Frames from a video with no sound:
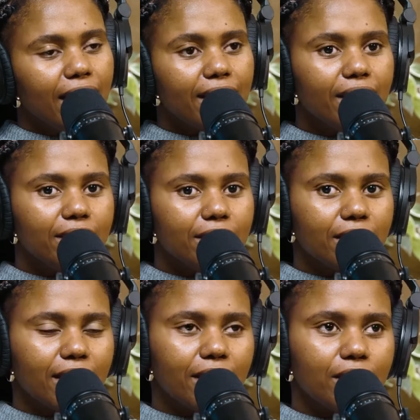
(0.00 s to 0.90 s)
I think it's.
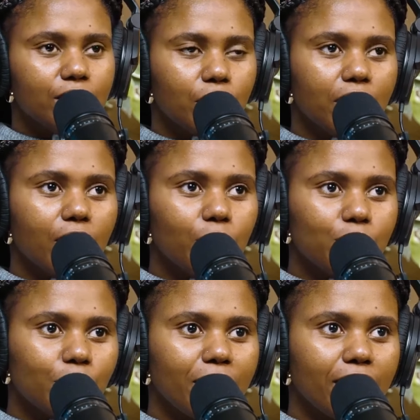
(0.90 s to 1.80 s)
I think it's good.
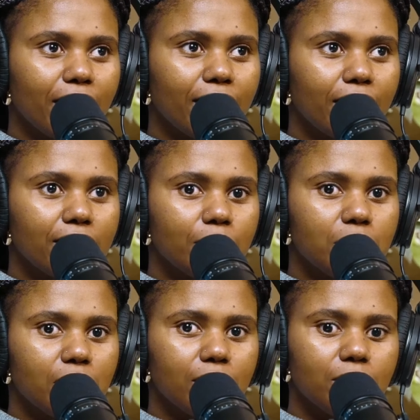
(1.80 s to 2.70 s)
Also, I. I think
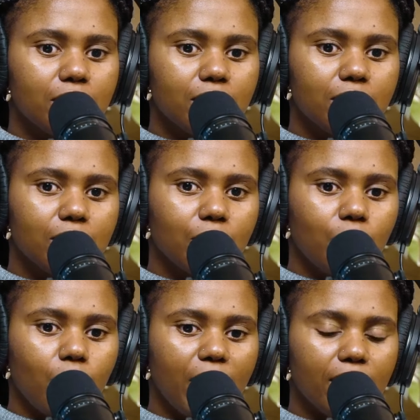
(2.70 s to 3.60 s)
sometimes
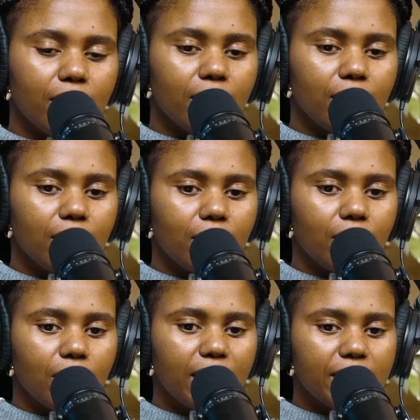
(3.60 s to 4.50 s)
when
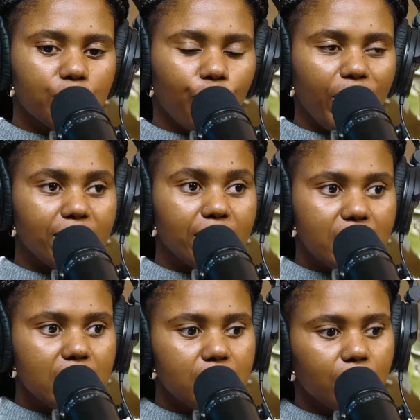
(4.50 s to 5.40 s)
it's
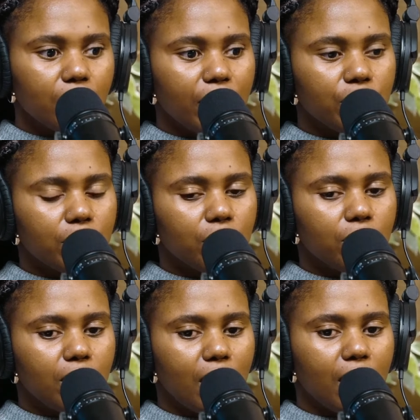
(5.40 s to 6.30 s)
frenzied, right?
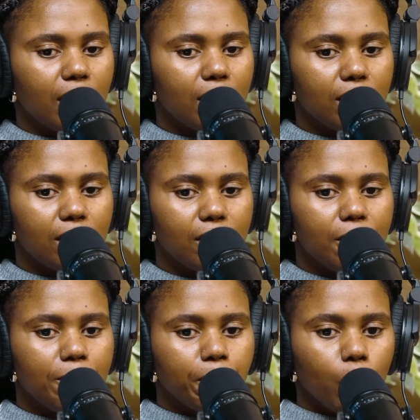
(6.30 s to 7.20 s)
You can
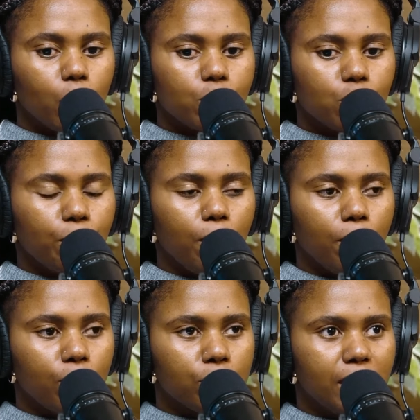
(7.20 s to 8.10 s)
also
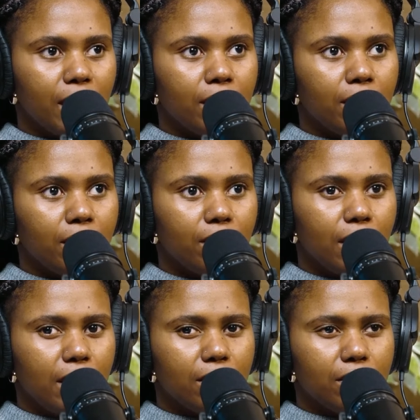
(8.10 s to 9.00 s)
promote and
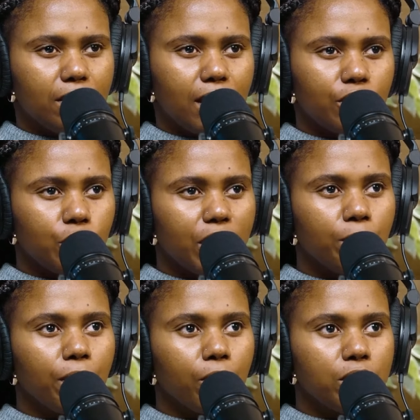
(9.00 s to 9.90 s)
uh, you can
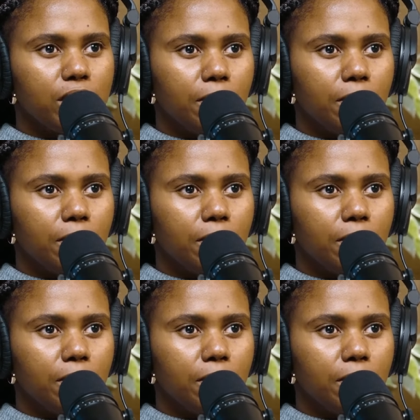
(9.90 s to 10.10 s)
promote